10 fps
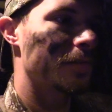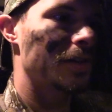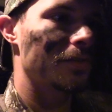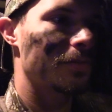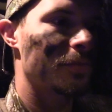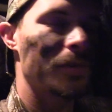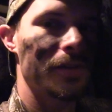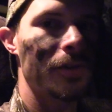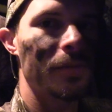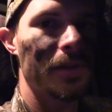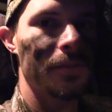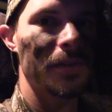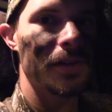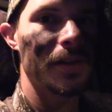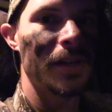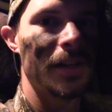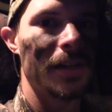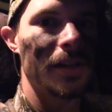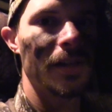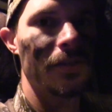because it was pretty open up there.
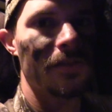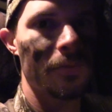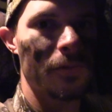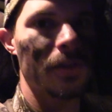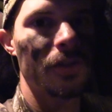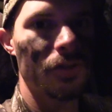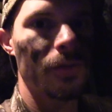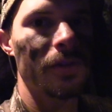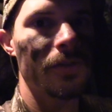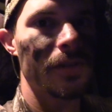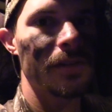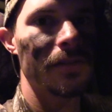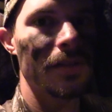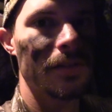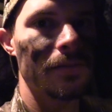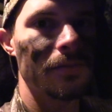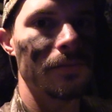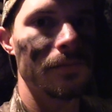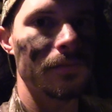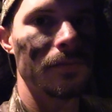And there's some really short trees, like
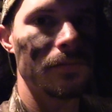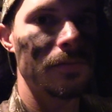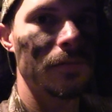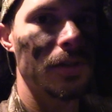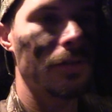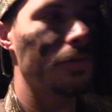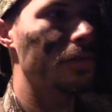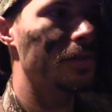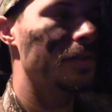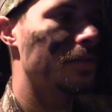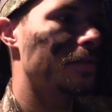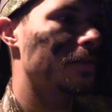little trees.